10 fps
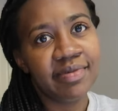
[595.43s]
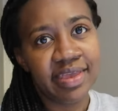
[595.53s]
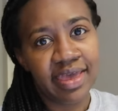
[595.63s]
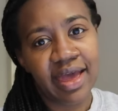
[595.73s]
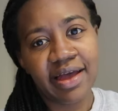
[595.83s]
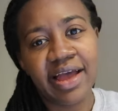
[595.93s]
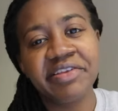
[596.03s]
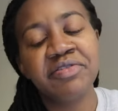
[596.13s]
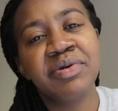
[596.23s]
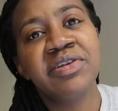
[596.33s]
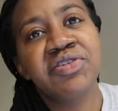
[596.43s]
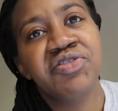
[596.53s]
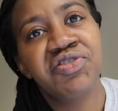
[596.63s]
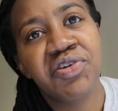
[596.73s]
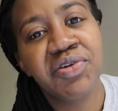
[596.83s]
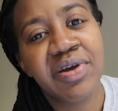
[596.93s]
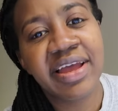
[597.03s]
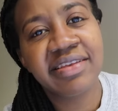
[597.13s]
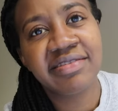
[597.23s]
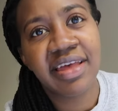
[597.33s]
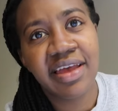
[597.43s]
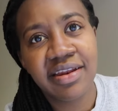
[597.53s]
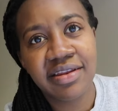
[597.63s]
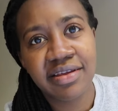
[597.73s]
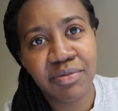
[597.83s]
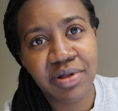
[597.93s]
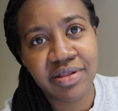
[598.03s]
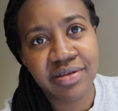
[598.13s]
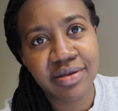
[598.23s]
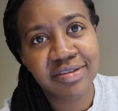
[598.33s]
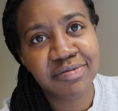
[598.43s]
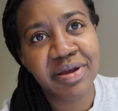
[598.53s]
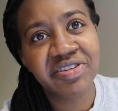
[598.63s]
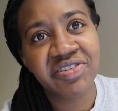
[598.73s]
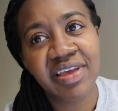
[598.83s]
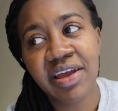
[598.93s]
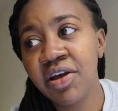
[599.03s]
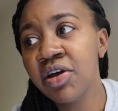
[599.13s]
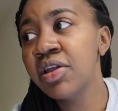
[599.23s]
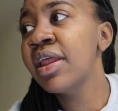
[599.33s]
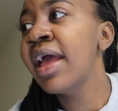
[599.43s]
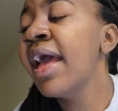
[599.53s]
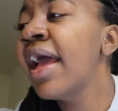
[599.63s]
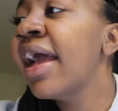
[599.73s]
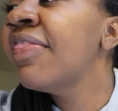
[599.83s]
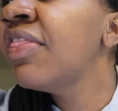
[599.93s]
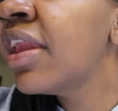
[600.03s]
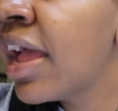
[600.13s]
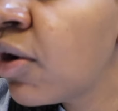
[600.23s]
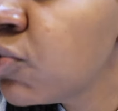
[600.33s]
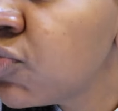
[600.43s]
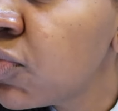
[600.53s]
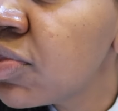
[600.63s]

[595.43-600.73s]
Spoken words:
yeah, I just wanted to show you guys that, well, as much as I could. And then I also